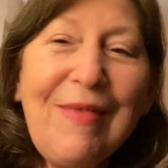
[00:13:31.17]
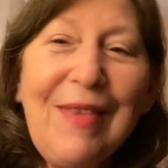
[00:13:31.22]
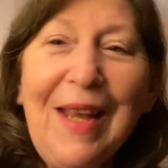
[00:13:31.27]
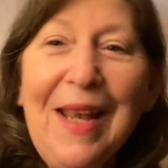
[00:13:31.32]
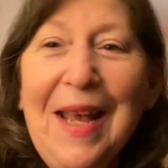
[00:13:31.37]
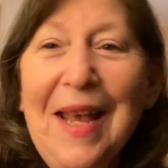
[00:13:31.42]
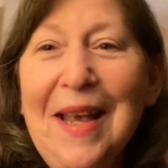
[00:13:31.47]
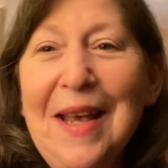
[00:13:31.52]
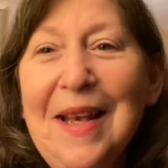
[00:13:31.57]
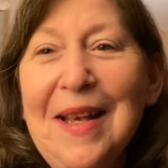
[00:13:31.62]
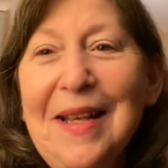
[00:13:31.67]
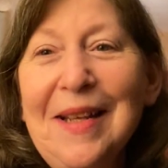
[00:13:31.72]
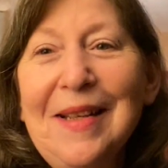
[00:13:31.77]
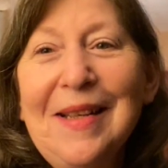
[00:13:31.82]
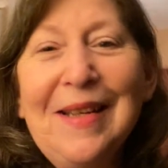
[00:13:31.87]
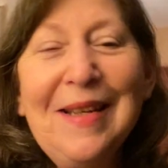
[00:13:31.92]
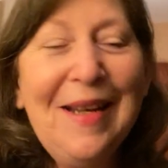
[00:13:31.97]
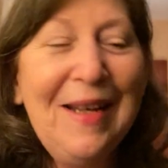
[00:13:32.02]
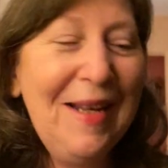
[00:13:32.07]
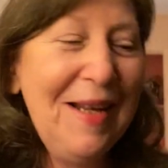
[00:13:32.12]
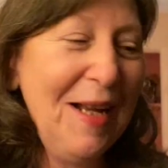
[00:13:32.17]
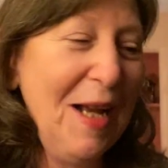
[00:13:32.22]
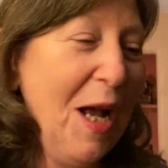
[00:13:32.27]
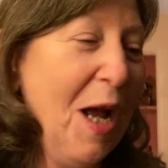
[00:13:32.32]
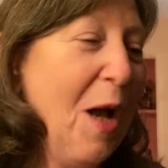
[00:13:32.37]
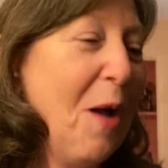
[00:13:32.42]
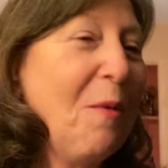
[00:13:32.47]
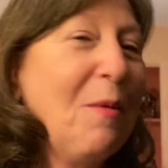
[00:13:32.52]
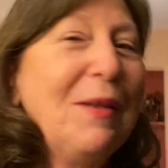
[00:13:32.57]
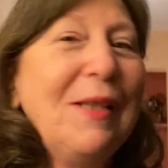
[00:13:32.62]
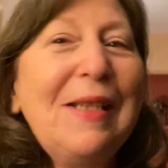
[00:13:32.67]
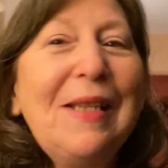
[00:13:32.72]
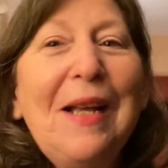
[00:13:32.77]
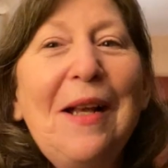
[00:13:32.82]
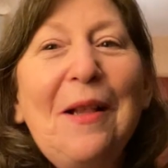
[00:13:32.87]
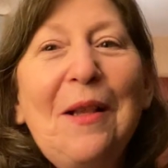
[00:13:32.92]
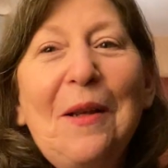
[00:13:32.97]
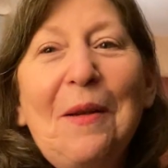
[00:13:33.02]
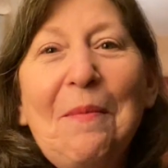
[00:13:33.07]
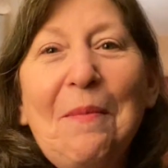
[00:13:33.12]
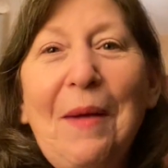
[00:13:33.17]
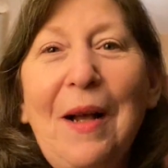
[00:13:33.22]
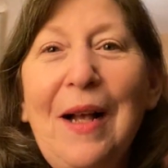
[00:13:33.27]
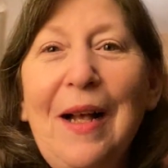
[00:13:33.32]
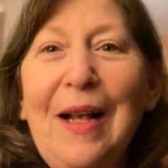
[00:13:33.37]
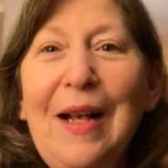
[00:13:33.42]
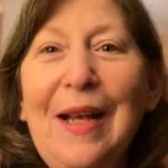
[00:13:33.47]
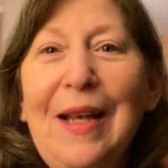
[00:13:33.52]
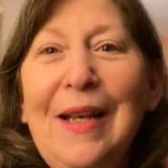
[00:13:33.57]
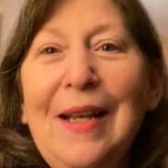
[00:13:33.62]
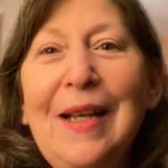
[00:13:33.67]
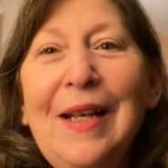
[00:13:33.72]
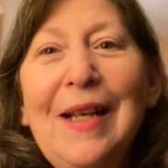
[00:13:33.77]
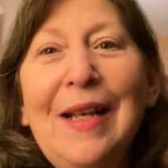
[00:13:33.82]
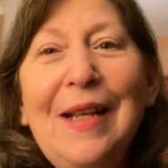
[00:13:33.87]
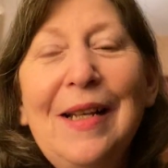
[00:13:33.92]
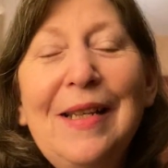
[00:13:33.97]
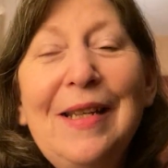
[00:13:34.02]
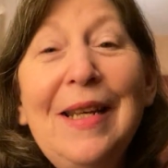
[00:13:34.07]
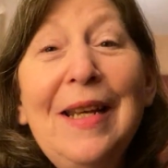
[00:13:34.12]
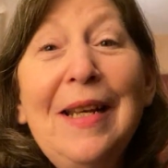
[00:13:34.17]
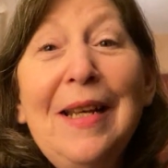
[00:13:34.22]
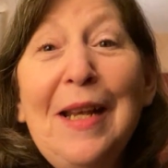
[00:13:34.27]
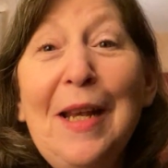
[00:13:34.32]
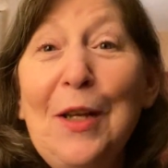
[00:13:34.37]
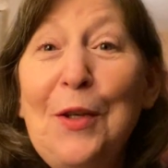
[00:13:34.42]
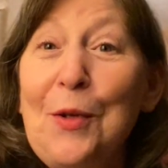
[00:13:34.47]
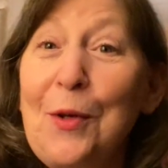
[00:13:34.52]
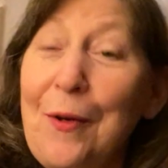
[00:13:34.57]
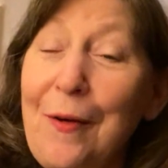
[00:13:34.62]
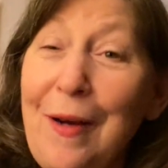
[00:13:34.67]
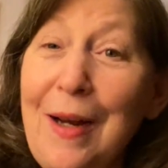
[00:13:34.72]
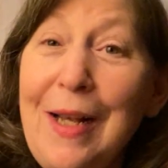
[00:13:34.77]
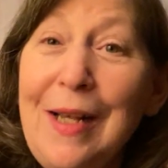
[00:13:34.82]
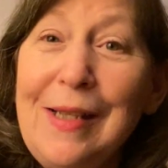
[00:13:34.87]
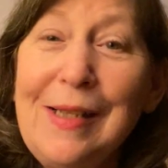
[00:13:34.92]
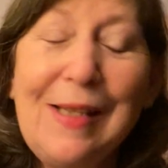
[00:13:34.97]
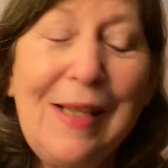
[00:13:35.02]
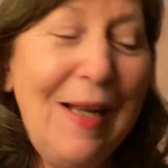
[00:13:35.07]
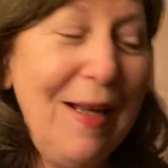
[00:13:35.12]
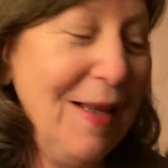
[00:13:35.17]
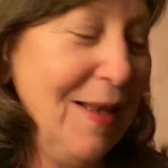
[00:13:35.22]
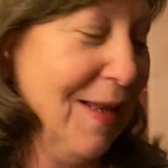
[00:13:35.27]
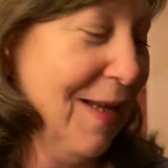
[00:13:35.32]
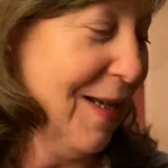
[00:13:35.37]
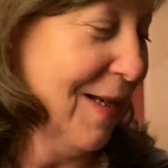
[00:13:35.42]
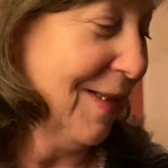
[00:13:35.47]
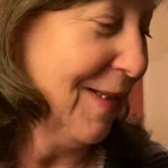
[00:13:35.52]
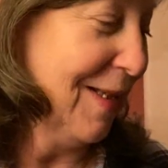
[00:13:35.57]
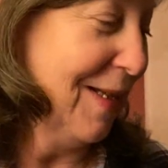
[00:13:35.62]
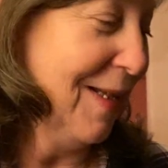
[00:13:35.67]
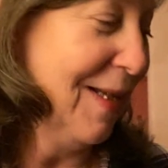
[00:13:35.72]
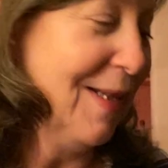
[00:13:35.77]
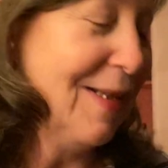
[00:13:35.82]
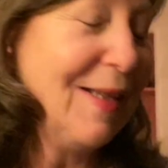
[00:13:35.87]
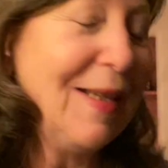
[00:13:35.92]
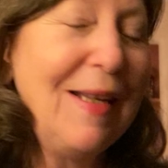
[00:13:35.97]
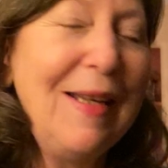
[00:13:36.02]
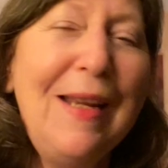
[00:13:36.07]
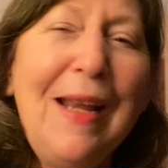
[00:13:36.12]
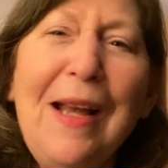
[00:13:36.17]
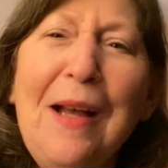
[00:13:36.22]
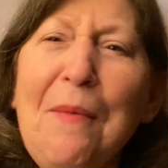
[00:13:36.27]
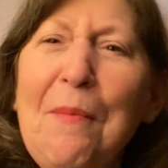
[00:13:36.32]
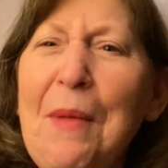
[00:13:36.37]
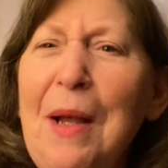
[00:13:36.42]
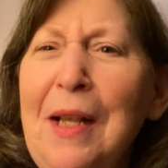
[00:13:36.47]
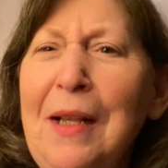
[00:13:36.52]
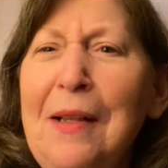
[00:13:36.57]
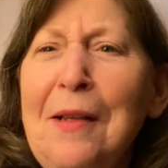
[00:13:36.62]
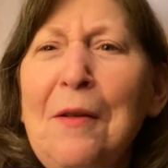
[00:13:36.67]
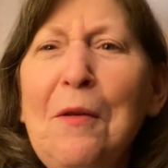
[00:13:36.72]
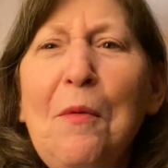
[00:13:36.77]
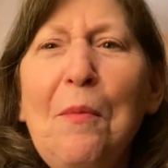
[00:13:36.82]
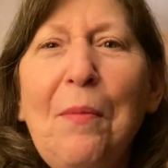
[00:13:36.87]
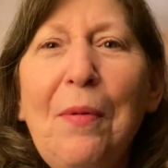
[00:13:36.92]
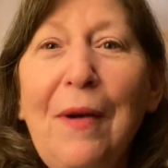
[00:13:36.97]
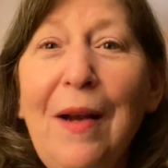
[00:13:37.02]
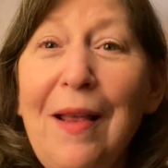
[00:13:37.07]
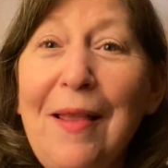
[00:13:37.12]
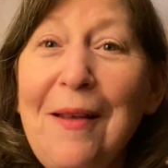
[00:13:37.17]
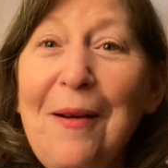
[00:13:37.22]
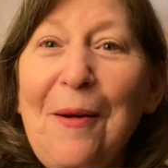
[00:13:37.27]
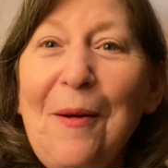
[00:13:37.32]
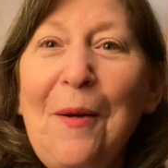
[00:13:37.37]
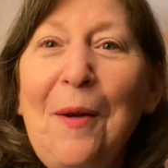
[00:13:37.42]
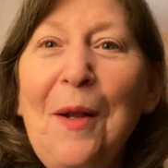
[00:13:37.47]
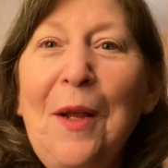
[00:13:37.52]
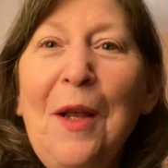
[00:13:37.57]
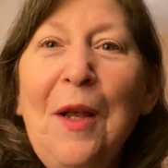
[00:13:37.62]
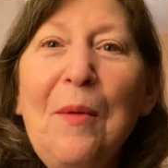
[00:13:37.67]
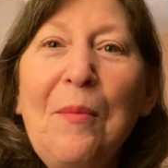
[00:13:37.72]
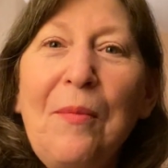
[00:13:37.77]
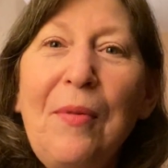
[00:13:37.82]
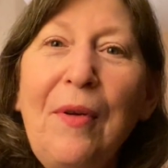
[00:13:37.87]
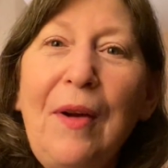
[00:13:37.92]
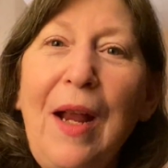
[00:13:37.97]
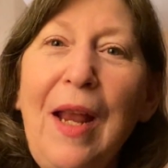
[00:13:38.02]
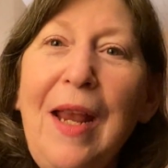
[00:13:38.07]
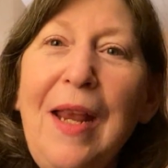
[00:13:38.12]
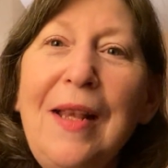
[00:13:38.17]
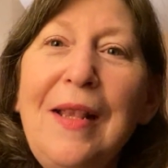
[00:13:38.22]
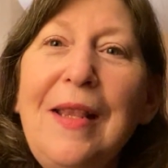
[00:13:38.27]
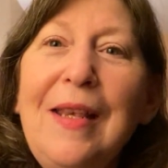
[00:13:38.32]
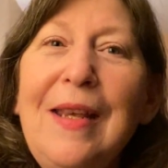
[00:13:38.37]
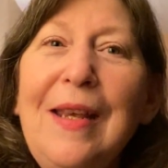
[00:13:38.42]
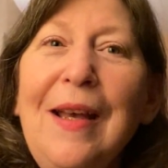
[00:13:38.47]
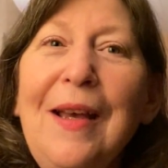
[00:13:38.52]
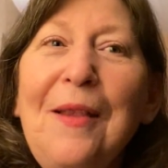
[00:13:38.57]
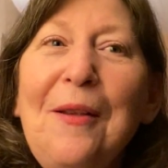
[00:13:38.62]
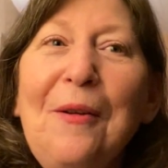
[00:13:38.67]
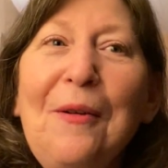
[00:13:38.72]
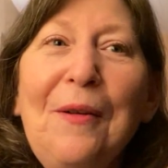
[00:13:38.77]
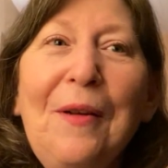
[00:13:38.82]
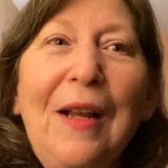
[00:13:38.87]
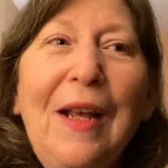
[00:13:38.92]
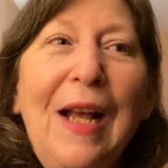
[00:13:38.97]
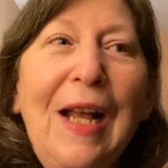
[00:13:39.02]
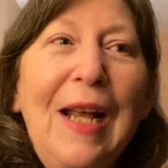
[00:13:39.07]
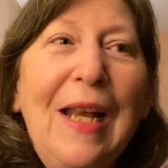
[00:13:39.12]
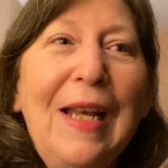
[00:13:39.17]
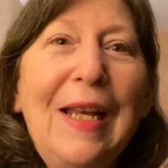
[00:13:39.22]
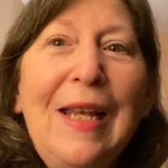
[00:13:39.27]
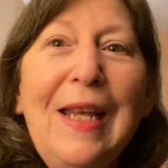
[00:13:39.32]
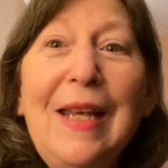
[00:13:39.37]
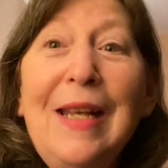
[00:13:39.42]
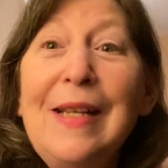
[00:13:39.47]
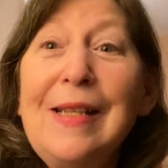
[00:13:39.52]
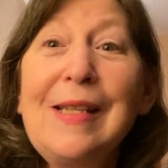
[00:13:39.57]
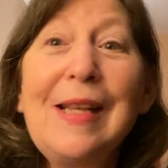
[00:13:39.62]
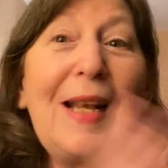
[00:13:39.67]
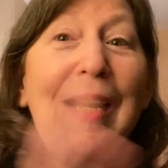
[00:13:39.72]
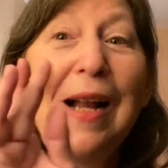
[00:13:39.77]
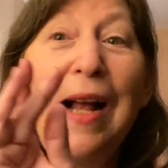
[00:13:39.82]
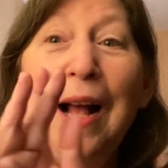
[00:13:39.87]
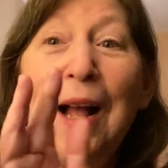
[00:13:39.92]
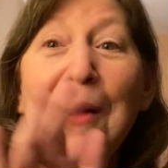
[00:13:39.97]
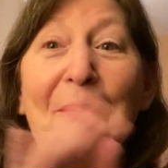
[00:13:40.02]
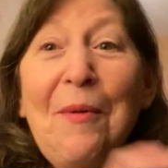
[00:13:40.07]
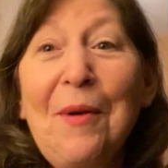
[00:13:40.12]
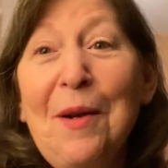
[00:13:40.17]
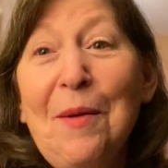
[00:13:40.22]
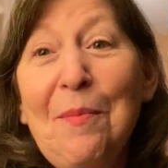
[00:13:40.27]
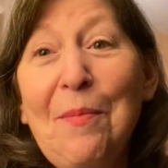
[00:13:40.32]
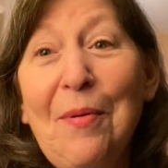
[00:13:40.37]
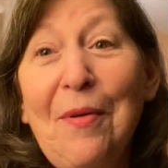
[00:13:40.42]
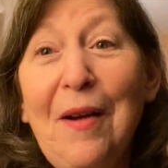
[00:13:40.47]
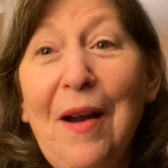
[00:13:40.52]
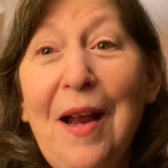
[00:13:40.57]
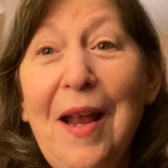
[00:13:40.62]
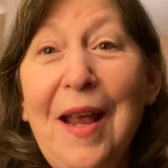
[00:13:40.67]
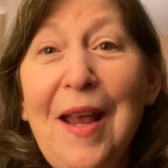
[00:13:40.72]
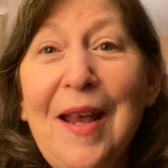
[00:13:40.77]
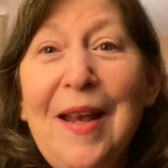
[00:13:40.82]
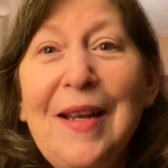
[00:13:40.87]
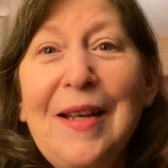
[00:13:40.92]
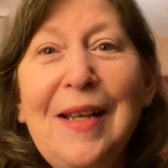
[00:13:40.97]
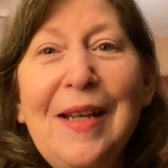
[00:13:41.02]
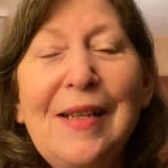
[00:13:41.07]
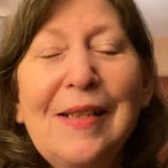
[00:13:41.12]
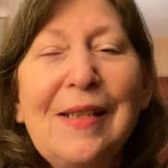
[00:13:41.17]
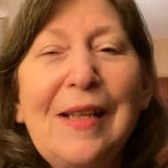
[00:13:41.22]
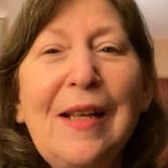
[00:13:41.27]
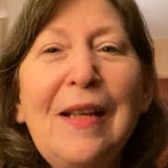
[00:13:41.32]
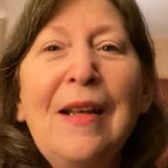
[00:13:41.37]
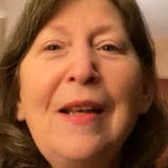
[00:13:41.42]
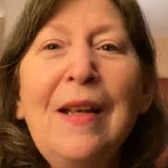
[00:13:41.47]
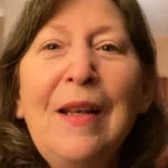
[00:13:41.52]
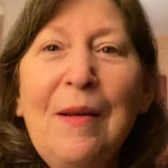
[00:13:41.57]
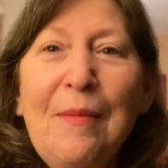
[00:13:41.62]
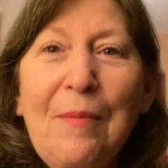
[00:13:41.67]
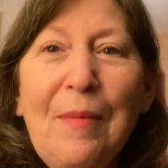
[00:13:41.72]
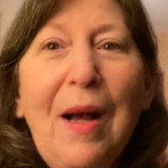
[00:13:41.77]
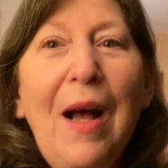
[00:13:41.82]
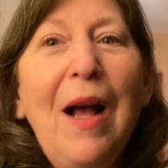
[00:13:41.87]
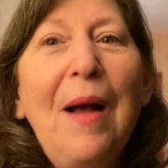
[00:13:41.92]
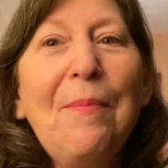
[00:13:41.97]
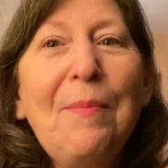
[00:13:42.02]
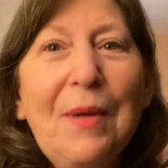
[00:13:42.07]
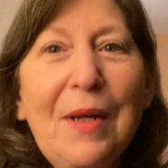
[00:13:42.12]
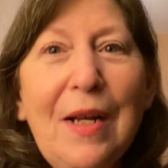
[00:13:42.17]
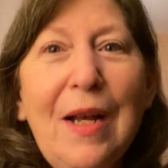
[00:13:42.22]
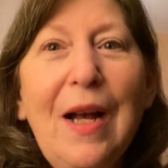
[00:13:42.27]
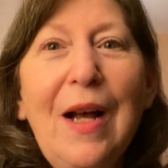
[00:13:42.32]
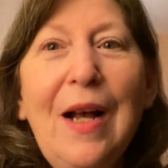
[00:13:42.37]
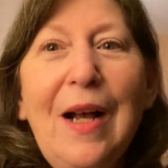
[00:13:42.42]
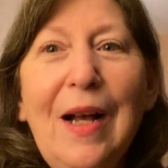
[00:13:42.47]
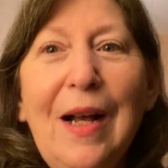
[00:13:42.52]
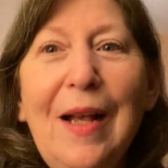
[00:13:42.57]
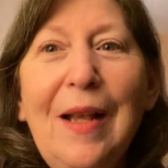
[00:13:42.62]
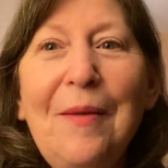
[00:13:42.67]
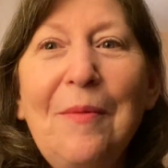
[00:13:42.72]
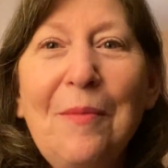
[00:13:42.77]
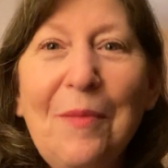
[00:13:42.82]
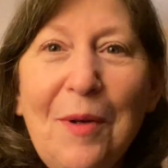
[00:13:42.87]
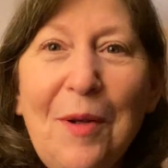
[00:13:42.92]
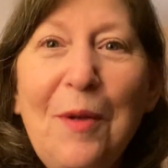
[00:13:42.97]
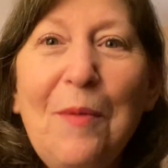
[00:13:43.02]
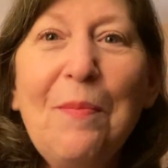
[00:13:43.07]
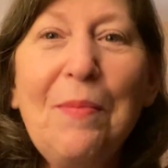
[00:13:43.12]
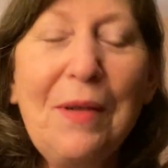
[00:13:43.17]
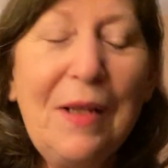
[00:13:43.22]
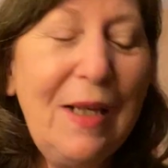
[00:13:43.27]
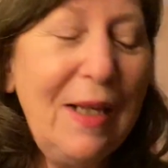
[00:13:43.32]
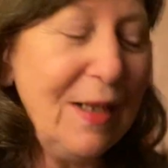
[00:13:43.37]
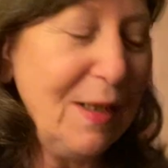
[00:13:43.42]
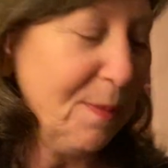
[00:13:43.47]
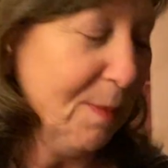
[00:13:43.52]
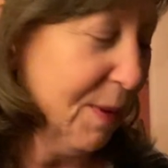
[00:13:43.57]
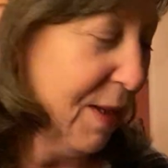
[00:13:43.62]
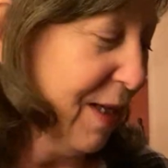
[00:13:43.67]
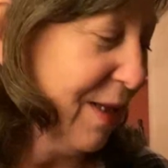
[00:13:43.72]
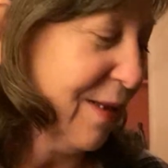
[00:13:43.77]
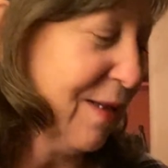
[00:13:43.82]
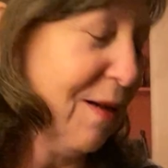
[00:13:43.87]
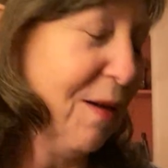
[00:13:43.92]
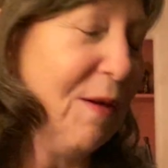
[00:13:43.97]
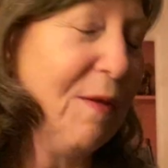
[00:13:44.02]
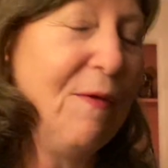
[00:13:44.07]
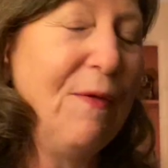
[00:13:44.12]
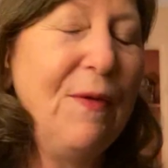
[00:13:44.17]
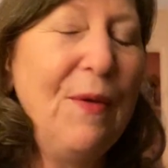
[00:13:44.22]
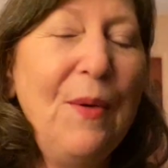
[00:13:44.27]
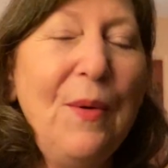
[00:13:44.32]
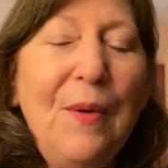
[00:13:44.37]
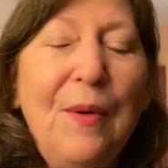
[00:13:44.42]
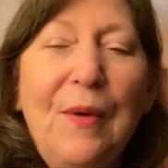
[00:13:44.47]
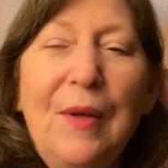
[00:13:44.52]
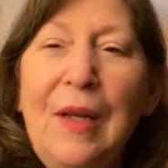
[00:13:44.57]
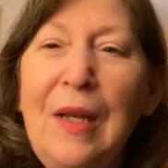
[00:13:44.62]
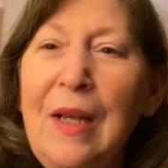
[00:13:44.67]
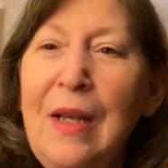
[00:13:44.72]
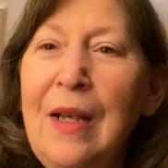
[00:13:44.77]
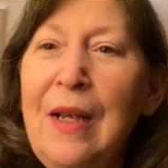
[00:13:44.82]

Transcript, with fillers: And I was telling my teenage grandson this? And he said, Yeah, my little brother prayed the other night. He said, I want to pray. And he said, Papa God, will you please bless our food?